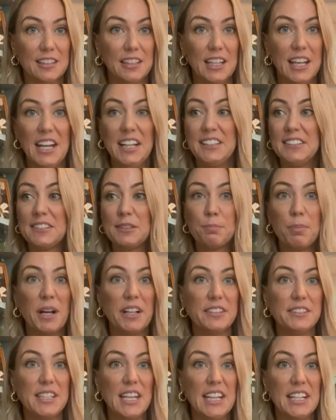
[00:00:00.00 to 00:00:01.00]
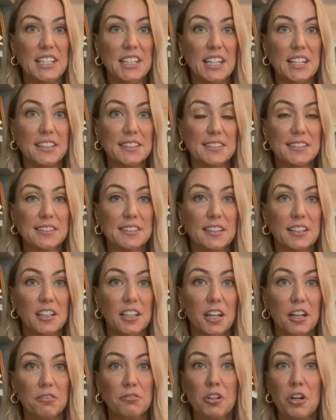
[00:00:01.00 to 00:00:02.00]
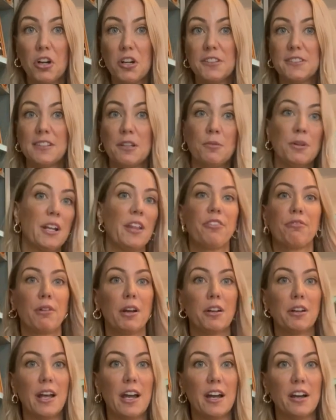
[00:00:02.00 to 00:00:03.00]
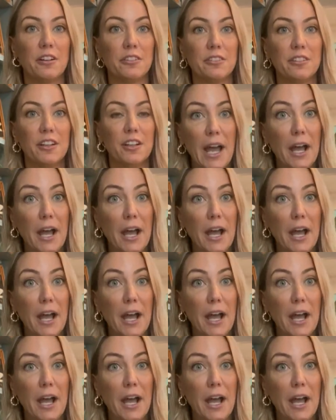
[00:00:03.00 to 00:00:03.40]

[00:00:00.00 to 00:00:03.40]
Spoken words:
It's spontaneous. Of course I want to throw down.